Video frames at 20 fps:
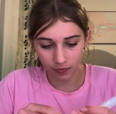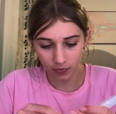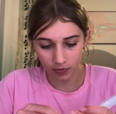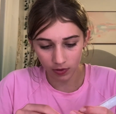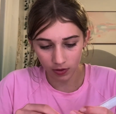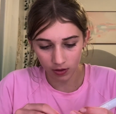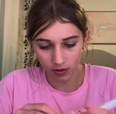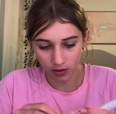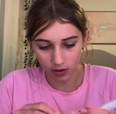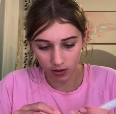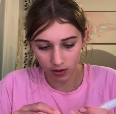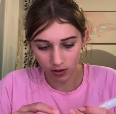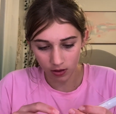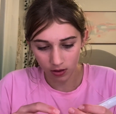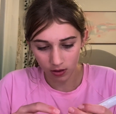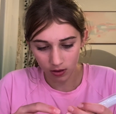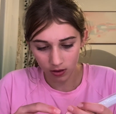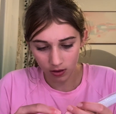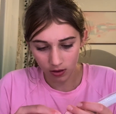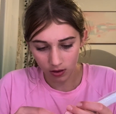
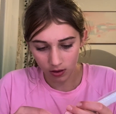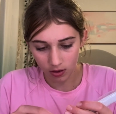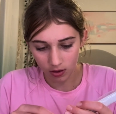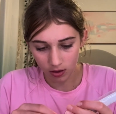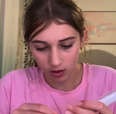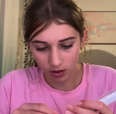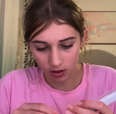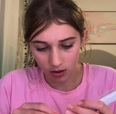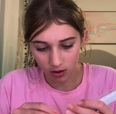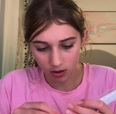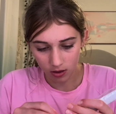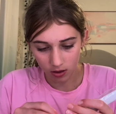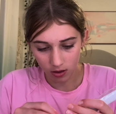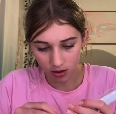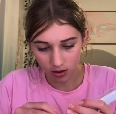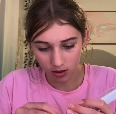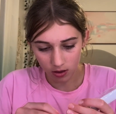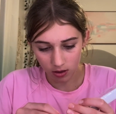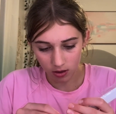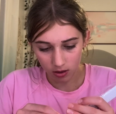
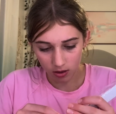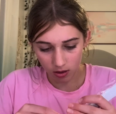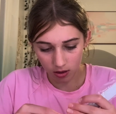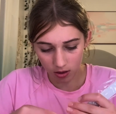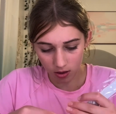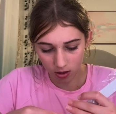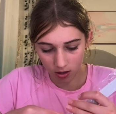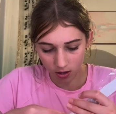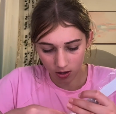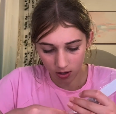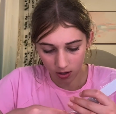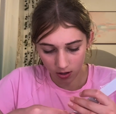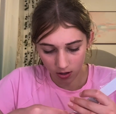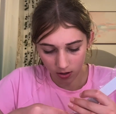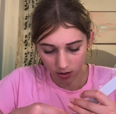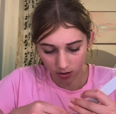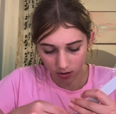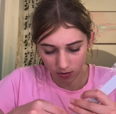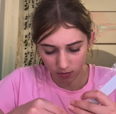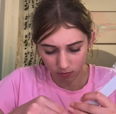
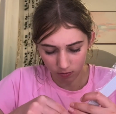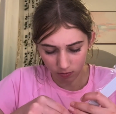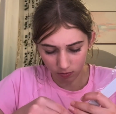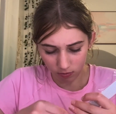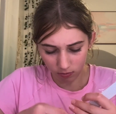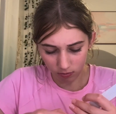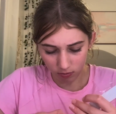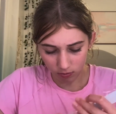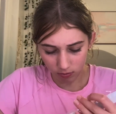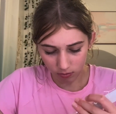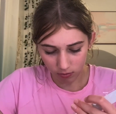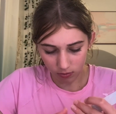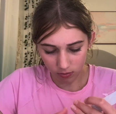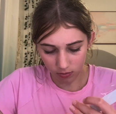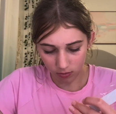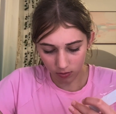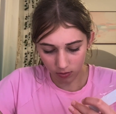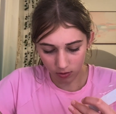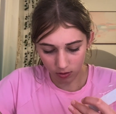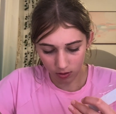
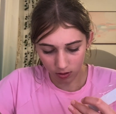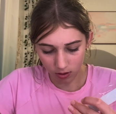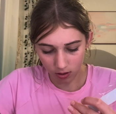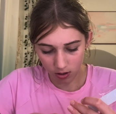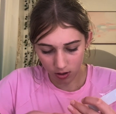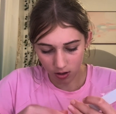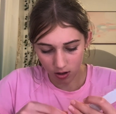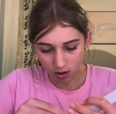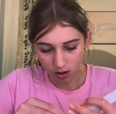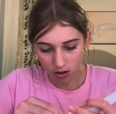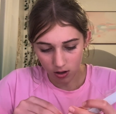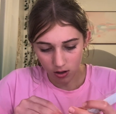No one is speaking in this clip.